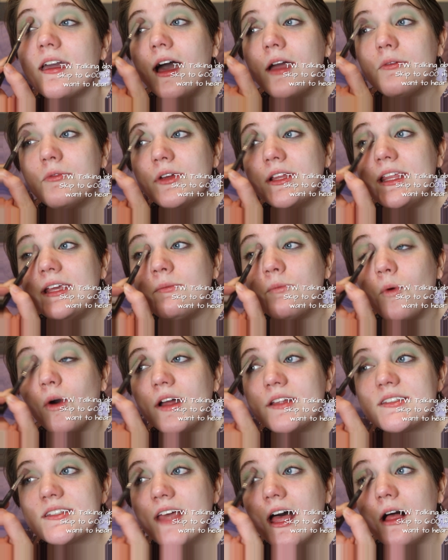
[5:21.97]
I really
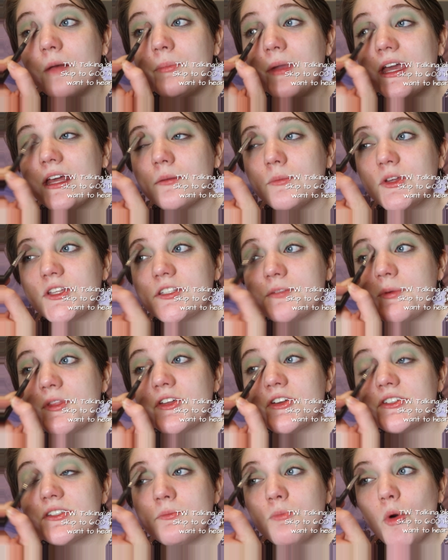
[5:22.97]
want to help animals, but
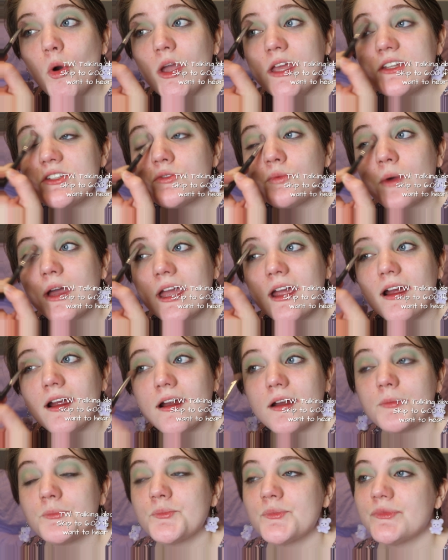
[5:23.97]
there's a point where